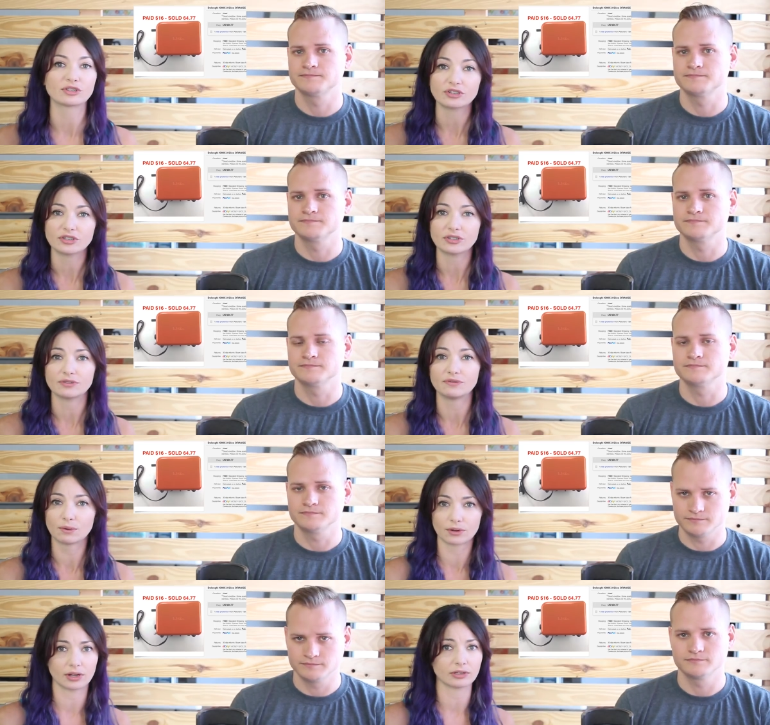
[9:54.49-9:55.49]

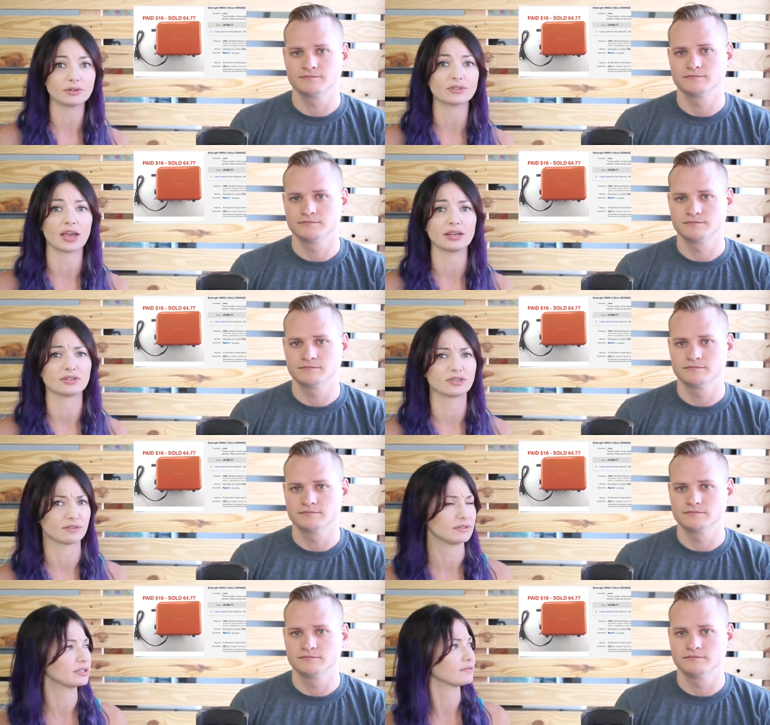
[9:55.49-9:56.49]

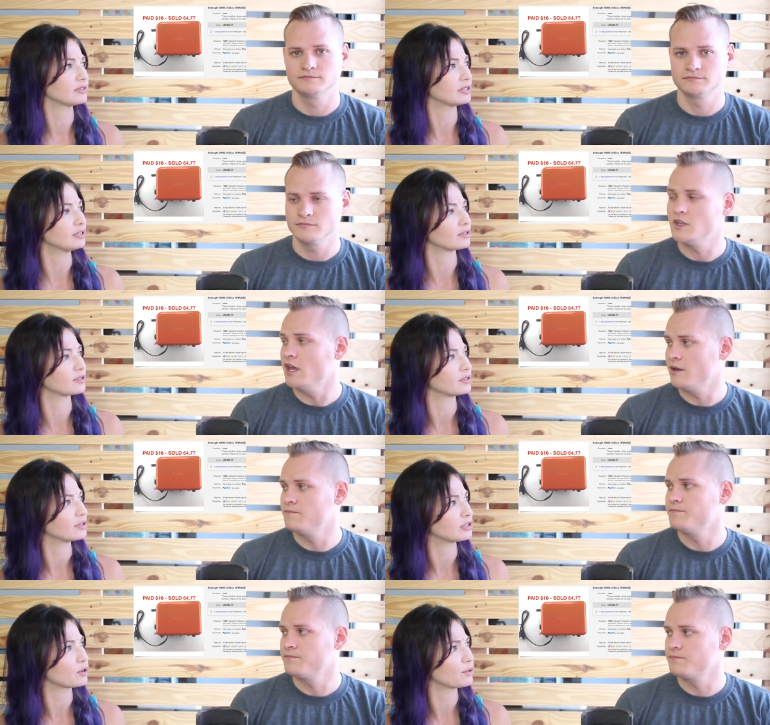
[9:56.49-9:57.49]
Speaker 1: $64.77. Yeah.
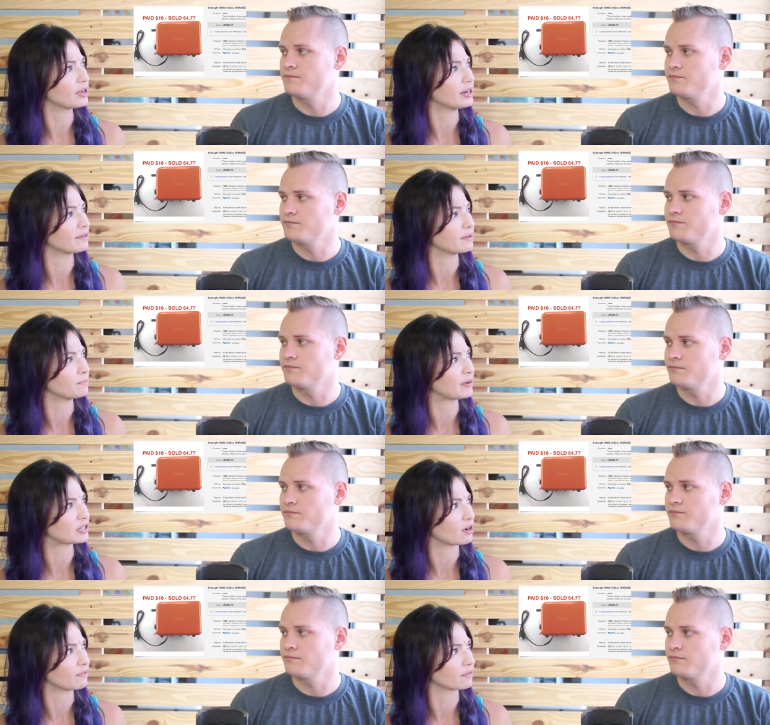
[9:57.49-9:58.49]
So they didn't even best
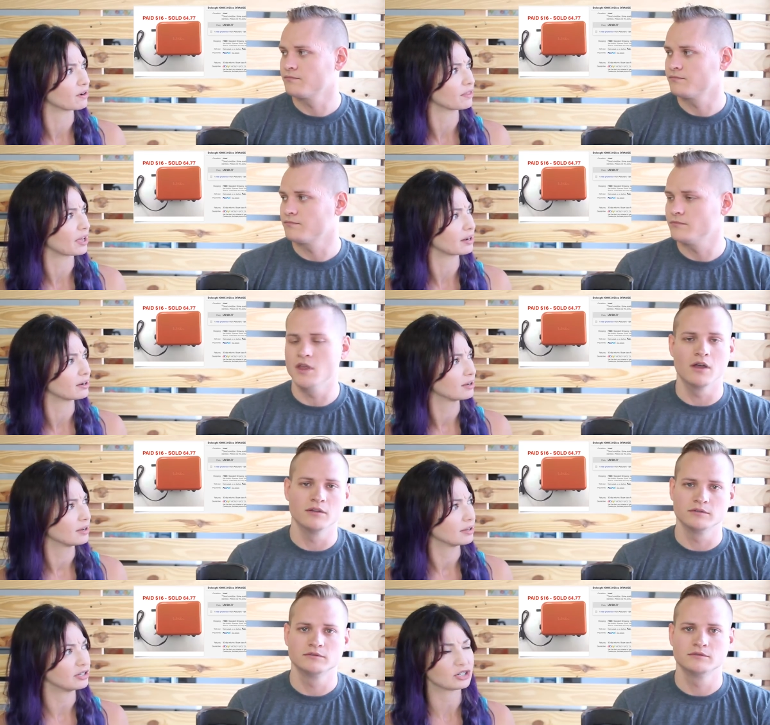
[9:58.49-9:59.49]
offer on that. No.
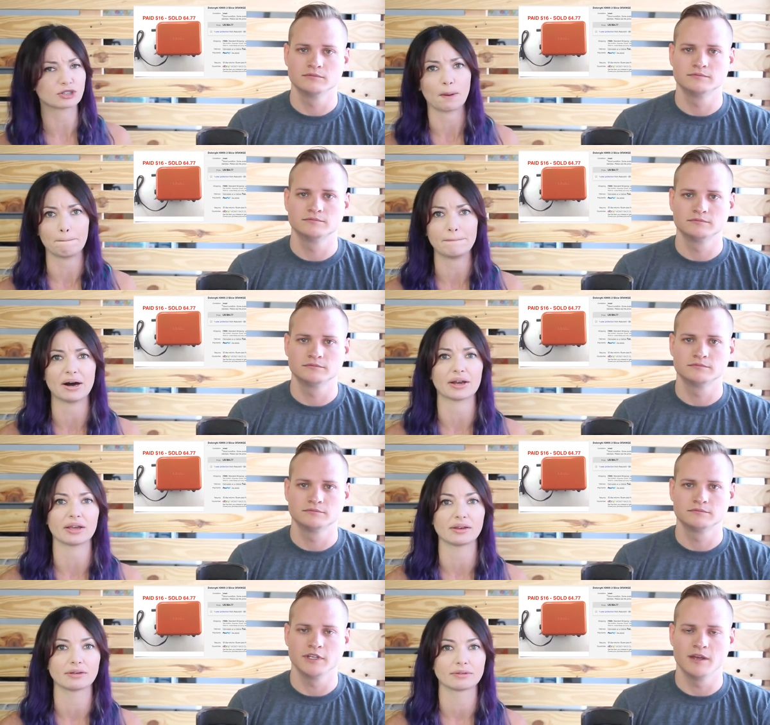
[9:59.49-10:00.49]
They just bought it.
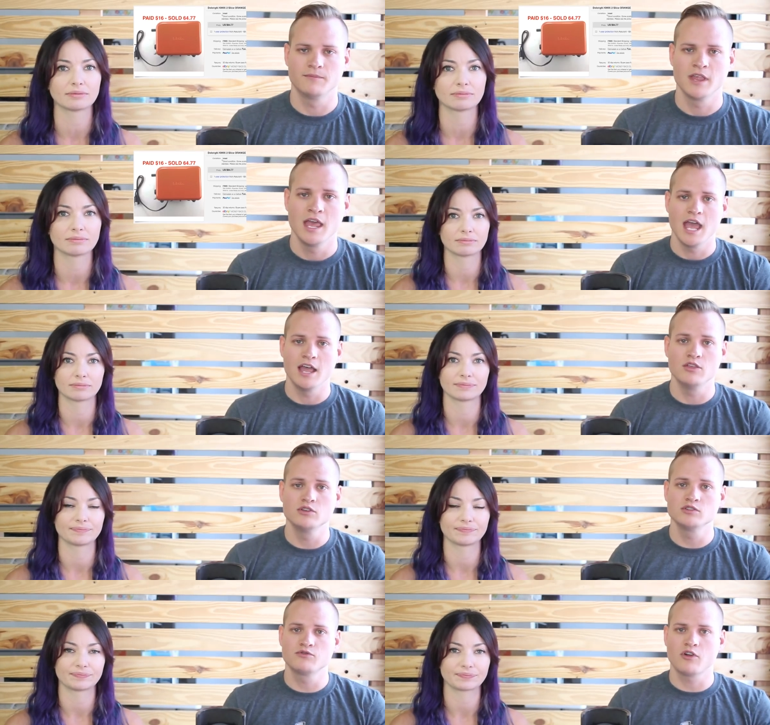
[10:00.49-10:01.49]
Speaker 2: Yeah. And
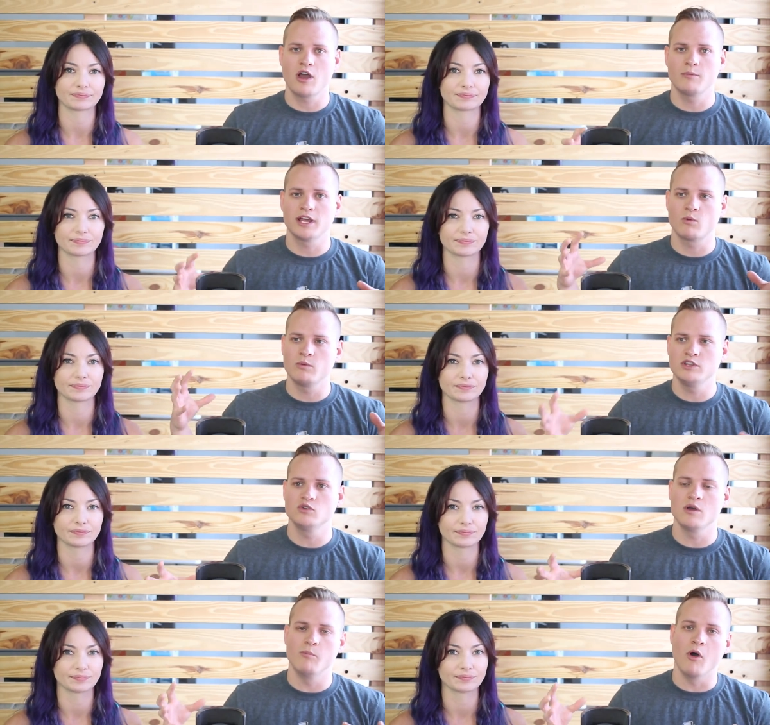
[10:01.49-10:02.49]
those are from, like, when we
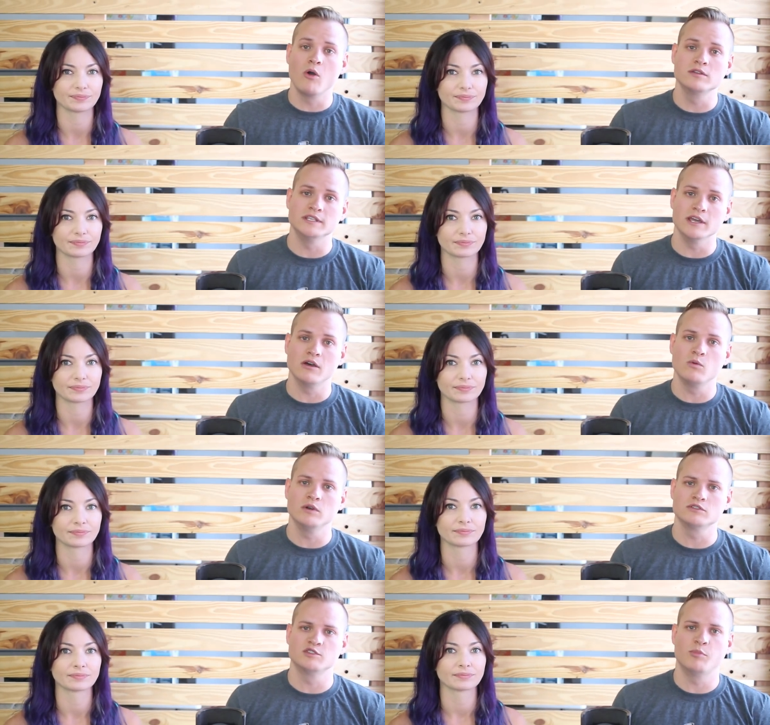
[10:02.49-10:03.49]
do a bulk deal, we'll
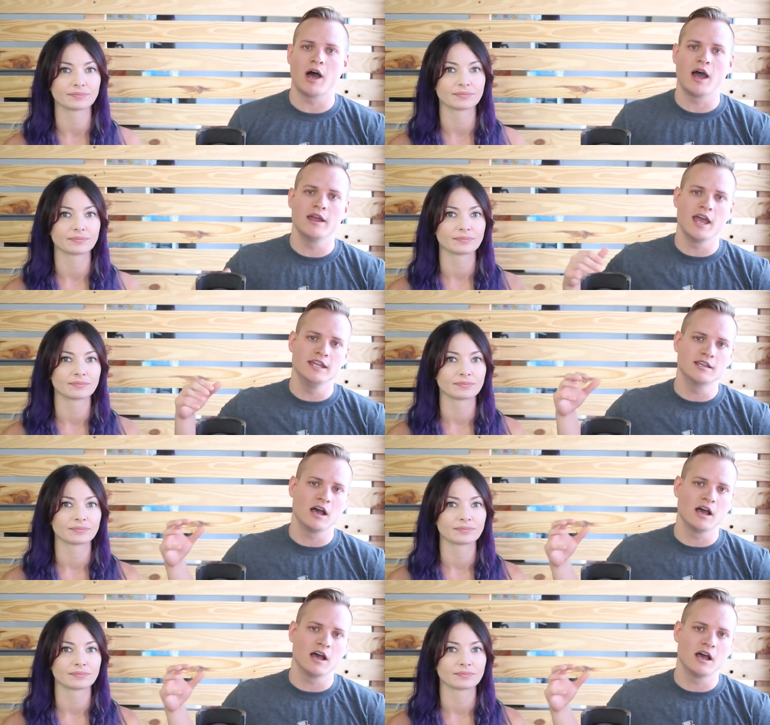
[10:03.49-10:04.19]
just buy a